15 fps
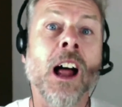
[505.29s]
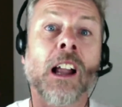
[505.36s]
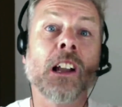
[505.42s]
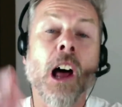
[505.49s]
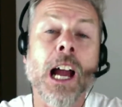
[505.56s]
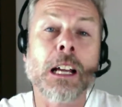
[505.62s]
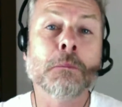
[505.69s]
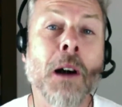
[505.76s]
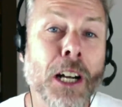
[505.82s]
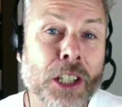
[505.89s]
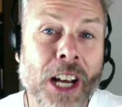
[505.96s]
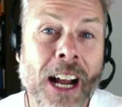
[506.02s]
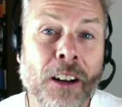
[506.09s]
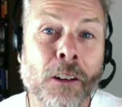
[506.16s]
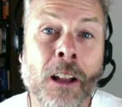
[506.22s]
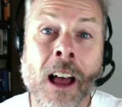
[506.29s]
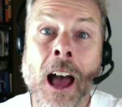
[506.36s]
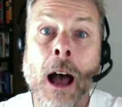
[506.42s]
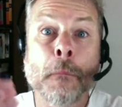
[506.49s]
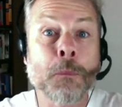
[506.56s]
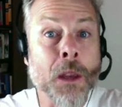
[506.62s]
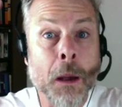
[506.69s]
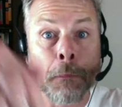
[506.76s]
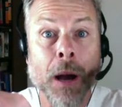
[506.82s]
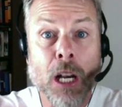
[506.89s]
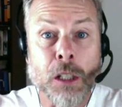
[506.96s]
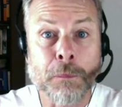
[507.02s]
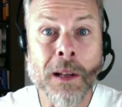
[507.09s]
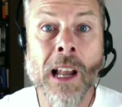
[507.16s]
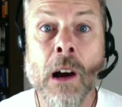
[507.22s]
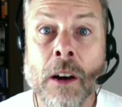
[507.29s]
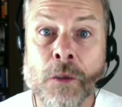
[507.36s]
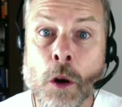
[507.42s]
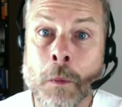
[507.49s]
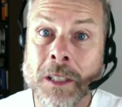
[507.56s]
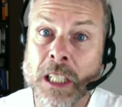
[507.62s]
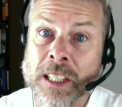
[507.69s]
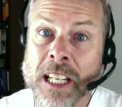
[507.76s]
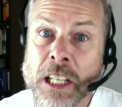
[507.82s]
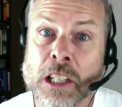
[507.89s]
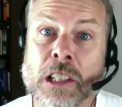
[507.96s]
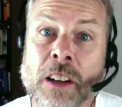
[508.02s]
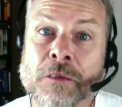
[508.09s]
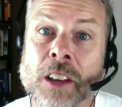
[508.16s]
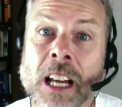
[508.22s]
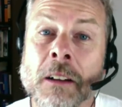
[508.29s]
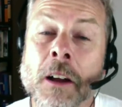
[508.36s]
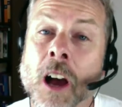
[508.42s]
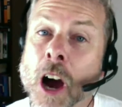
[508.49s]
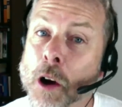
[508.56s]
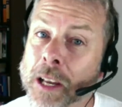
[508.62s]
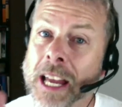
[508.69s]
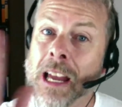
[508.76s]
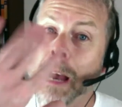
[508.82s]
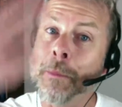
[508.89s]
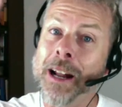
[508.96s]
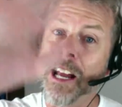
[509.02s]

like my channel, and post below if you want me to teach you something. Okay, I'm